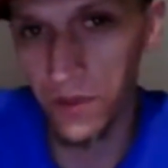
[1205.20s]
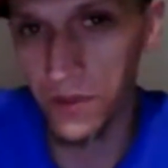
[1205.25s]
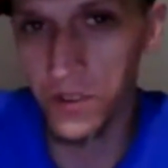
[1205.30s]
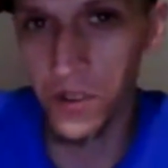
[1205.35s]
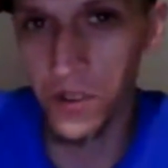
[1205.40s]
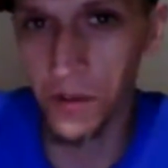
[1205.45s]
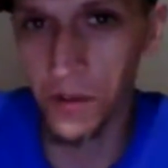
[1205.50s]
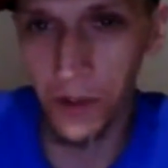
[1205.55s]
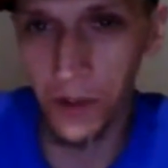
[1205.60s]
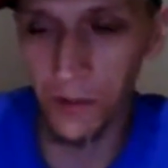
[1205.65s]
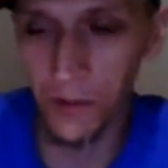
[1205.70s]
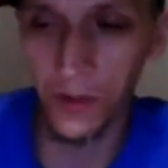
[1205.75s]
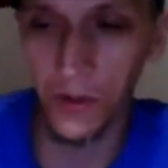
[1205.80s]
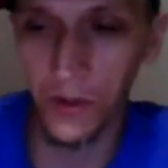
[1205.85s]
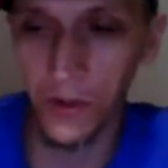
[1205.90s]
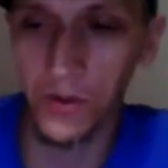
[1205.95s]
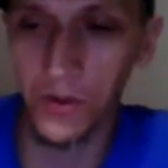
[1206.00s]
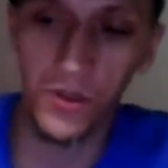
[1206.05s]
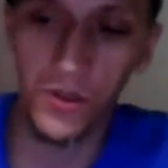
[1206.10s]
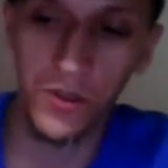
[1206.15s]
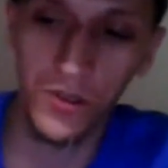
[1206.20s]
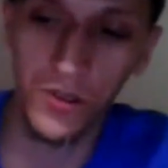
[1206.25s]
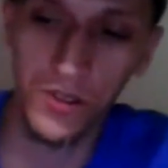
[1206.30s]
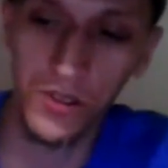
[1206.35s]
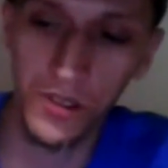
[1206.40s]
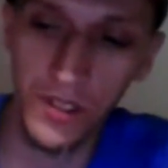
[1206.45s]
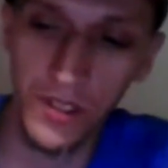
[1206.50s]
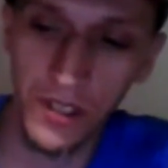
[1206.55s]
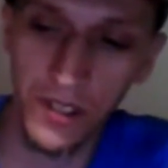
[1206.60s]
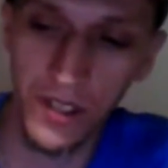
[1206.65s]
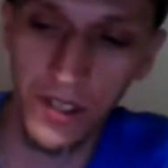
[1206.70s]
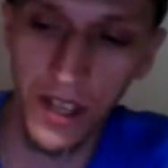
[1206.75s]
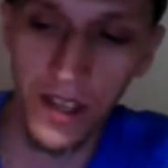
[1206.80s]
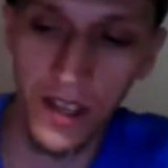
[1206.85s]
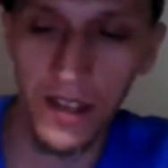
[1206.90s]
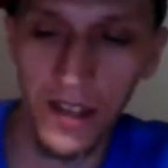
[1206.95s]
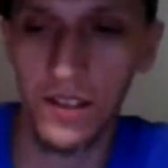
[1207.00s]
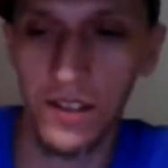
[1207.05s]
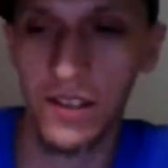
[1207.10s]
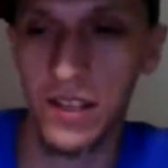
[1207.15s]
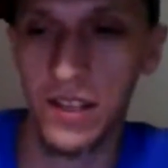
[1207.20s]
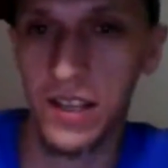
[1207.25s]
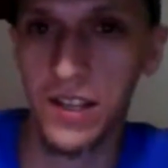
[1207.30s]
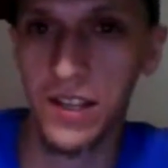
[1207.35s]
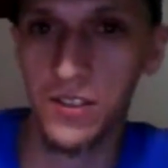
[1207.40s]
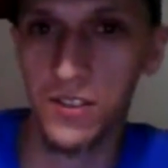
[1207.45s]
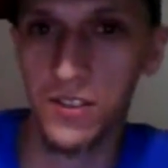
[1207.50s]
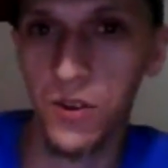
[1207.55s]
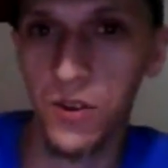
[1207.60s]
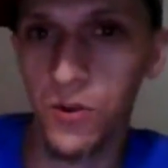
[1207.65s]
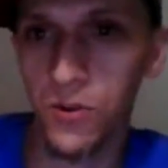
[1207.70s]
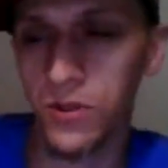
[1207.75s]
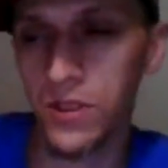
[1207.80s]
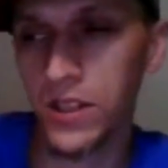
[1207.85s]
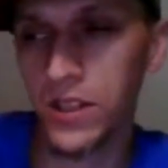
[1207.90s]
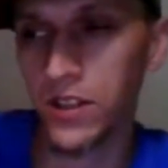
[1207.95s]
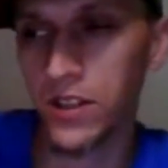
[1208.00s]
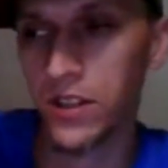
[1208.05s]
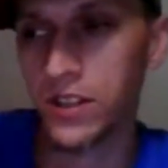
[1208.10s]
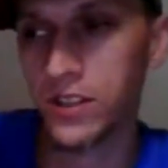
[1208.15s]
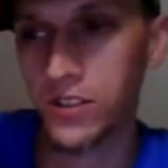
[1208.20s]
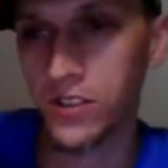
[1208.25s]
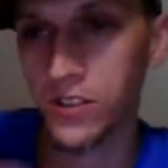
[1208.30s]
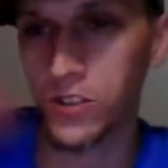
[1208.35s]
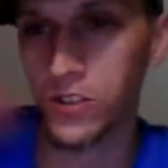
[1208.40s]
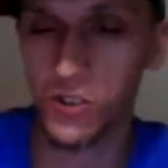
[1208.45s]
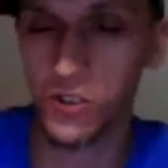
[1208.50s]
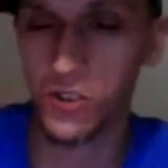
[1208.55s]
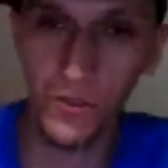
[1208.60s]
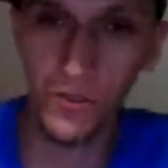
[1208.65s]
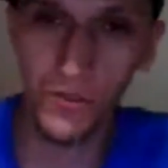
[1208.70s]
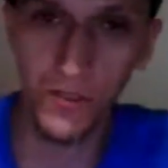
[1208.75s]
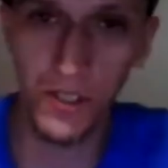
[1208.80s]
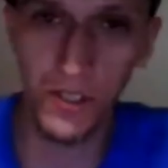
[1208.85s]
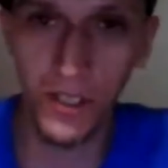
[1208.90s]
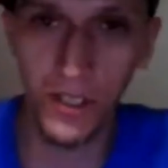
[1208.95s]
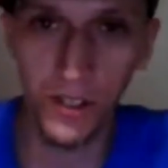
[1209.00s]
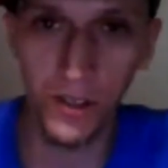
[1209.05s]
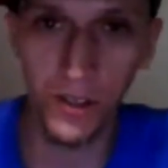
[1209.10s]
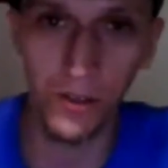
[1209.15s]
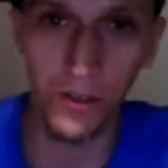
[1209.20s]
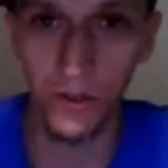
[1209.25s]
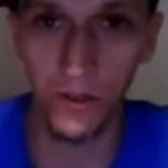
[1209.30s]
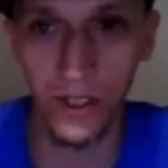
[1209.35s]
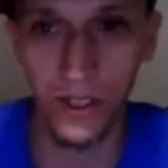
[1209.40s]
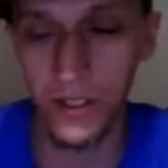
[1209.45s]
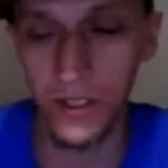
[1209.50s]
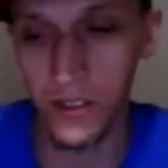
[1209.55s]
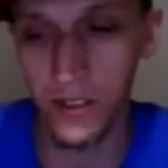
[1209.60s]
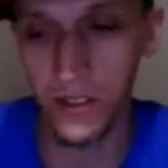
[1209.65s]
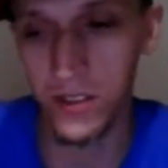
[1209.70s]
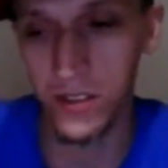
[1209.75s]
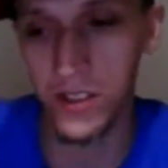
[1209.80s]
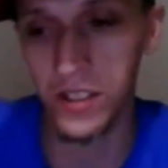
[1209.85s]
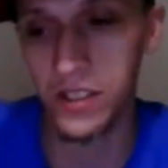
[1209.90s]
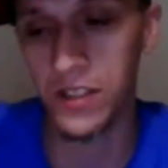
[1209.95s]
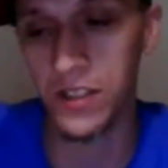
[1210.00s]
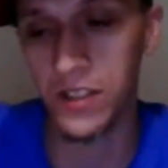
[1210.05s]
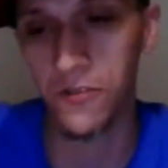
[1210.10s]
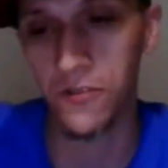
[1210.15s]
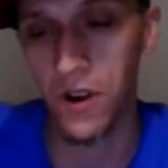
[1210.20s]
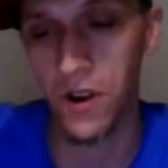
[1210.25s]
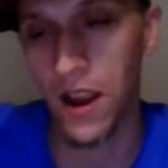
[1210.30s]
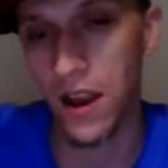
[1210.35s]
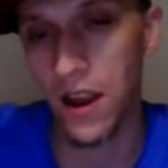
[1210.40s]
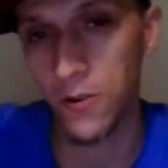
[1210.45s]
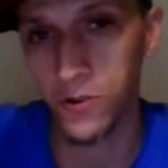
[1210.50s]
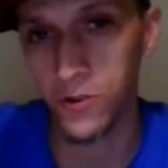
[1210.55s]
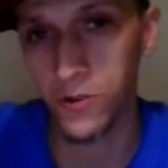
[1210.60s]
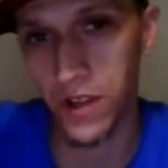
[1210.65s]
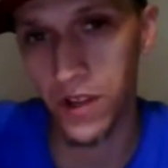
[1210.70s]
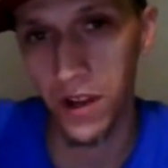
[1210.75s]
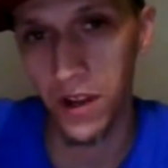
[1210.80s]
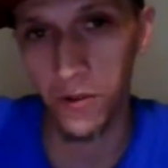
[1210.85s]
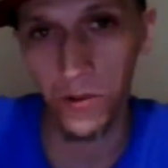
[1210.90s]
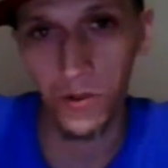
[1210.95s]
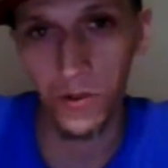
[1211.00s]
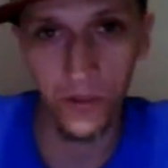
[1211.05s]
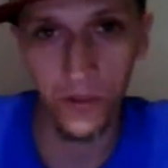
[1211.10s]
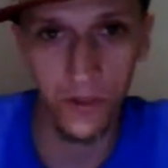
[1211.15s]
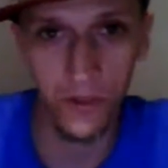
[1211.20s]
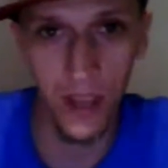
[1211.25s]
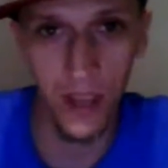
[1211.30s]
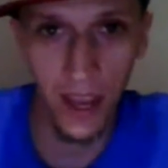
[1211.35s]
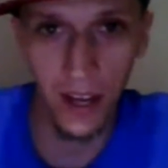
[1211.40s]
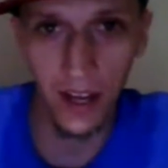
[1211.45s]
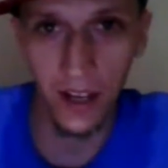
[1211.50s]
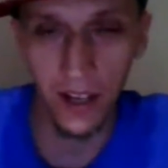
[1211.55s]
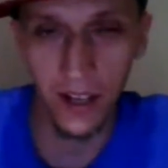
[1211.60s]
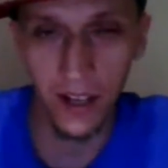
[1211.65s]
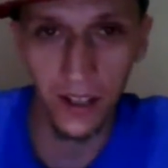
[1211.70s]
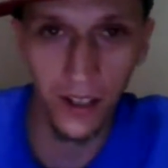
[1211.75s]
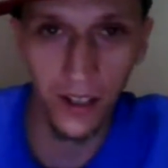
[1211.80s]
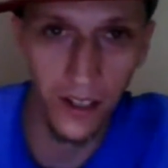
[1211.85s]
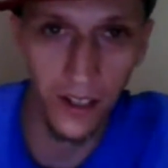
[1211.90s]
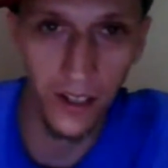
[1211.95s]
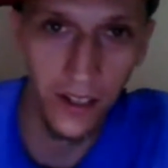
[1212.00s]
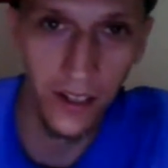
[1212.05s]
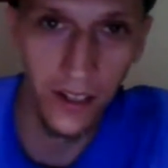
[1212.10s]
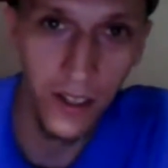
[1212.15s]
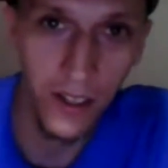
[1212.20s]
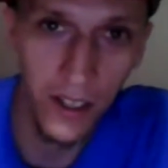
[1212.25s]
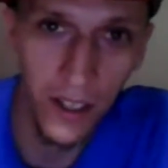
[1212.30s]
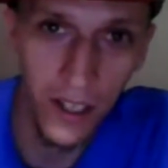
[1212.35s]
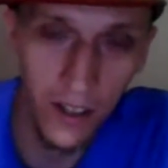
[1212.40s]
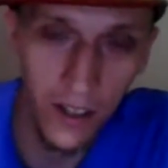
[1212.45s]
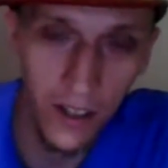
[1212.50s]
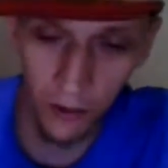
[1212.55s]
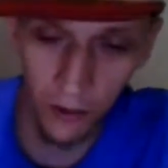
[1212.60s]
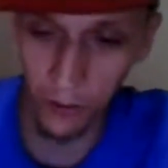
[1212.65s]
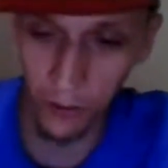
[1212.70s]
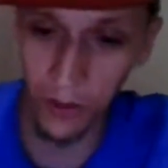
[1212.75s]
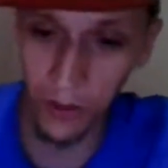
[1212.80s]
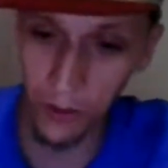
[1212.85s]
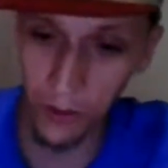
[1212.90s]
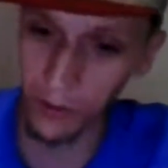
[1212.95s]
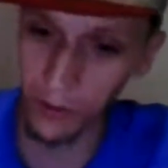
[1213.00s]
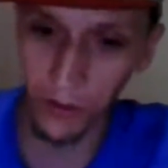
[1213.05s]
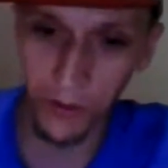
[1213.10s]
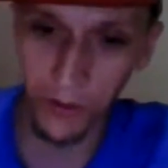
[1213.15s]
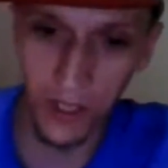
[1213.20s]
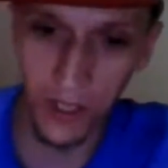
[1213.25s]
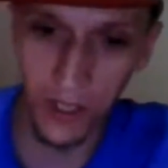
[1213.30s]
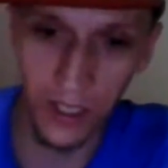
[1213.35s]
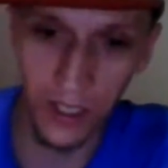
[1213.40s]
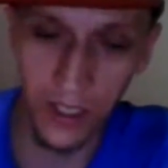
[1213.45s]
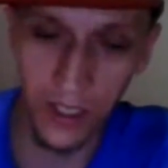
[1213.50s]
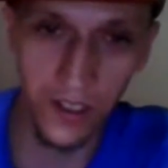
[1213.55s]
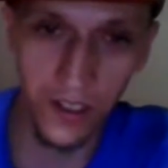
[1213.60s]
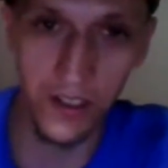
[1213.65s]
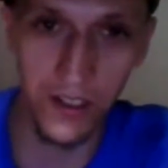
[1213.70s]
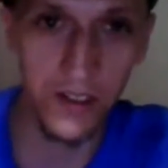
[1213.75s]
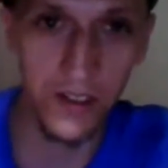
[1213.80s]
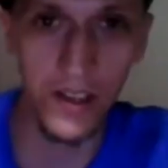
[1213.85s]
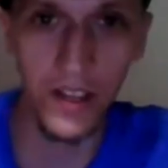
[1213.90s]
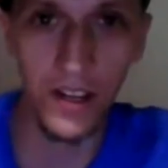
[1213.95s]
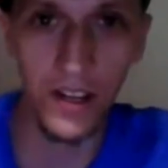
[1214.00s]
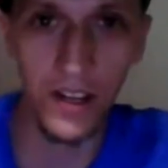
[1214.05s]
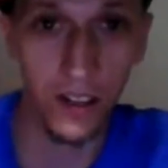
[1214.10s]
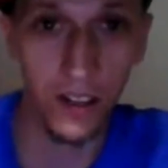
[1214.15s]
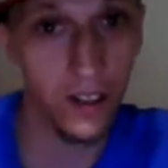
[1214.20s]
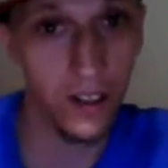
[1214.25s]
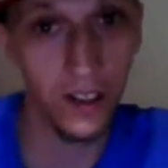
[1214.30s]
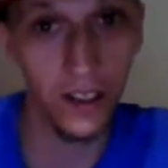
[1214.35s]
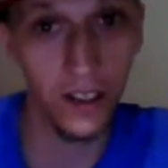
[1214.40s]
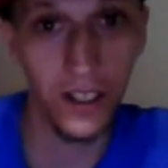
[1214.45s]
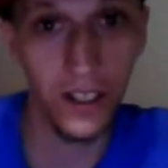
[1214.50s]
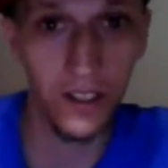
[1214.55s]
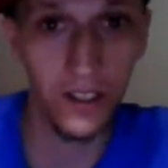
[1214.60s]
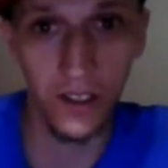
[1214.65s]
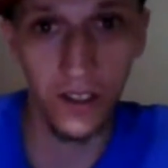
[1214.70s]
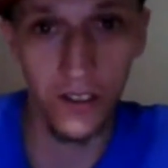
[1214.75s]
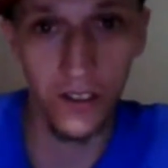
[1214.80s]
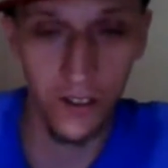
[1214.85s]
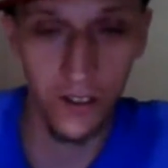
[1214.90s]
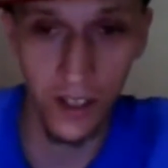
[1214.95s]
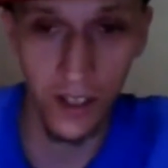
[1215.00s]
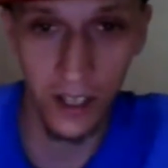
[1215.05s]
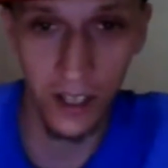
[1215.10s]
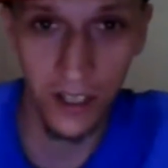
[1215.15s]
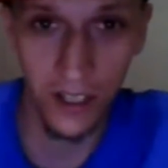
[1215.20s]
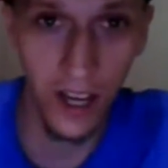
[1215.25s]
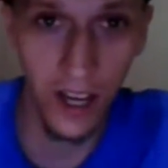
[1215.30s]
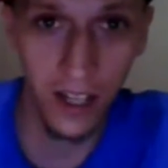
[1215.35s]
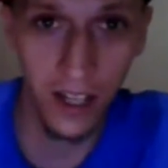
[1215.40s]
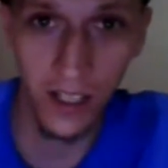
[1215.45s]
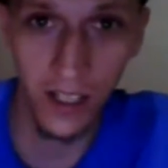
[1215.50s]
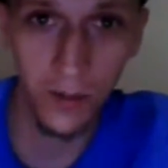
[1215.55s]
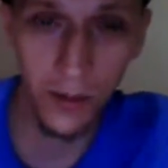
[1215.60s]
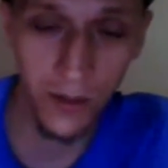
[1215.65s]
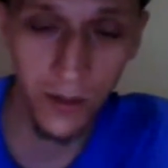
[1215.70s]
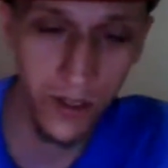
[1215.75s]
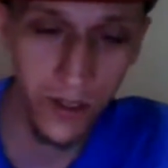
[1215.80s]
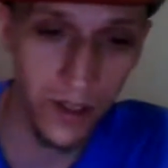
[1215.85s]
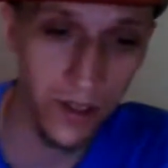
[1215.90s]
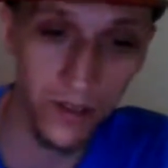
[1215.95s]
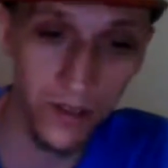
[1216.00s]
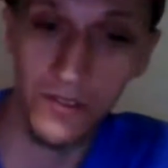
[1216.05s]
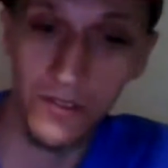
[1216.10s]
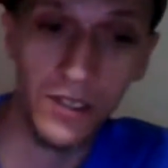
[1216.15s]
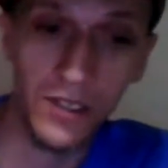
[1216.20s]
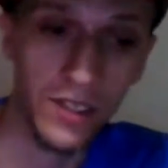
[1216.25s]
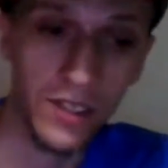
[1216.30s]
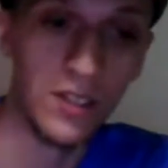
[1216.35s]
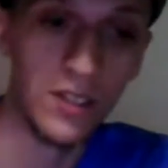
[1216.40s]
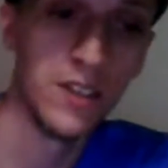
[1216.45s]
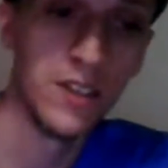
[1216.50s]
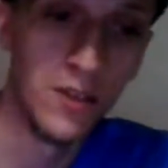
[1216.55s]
Some people don't understand that. He's going there, he's going to shoot a video, then he's going to sit there for hours and hours, edit it. Even though people don't think he does his editing, he does like 90% of it.